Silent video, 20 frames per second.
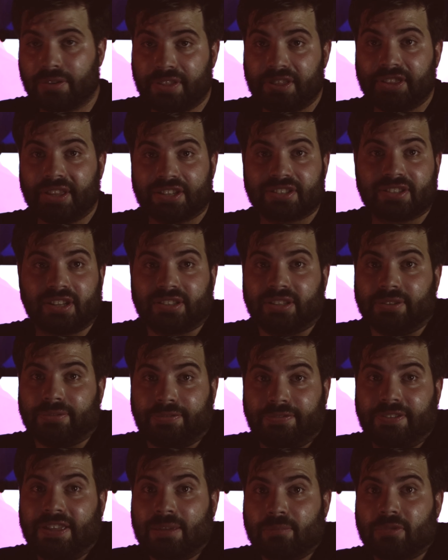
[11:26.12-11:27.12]
think that's like the
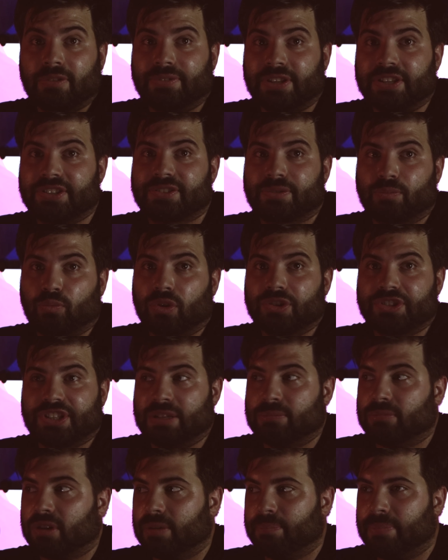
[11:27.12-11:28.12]
theme of this what's
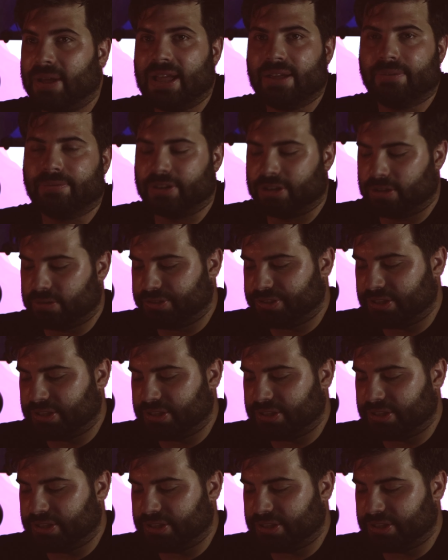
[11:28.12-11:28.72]
in my bag video,